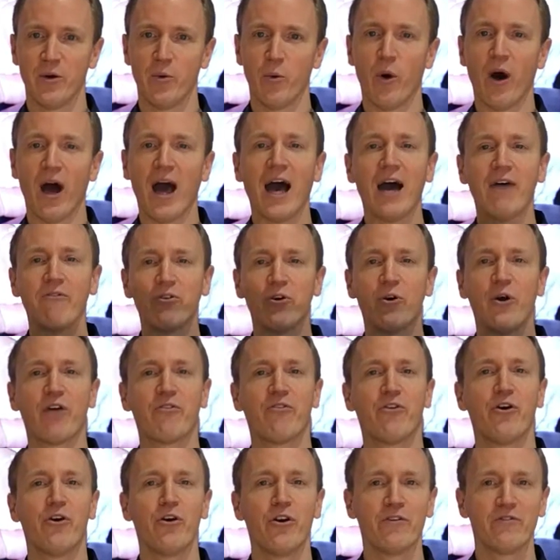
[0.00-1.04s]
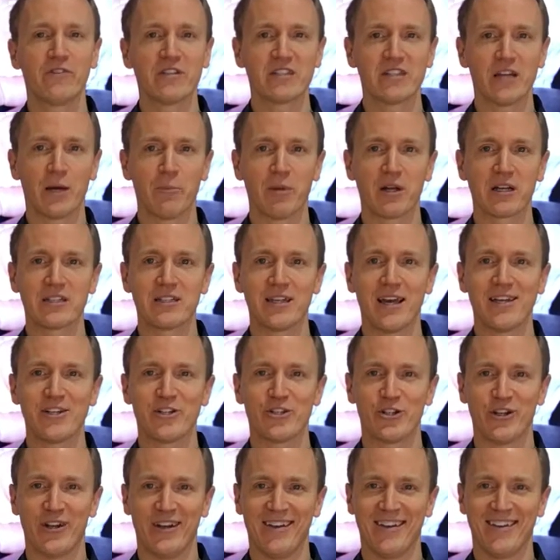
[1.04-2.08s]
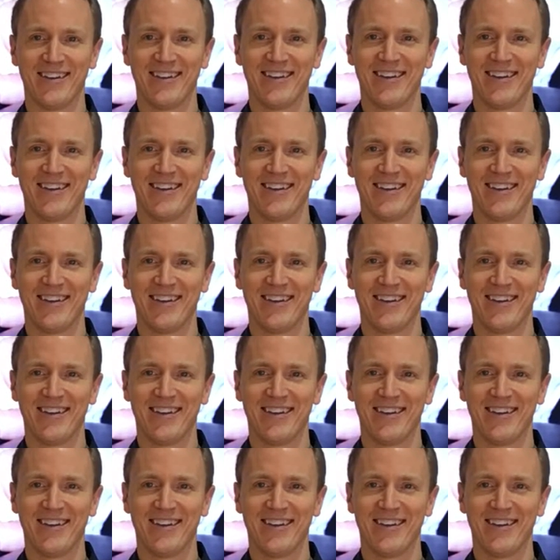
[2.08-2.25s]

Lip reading: Well, have you ever heard of a subluxation?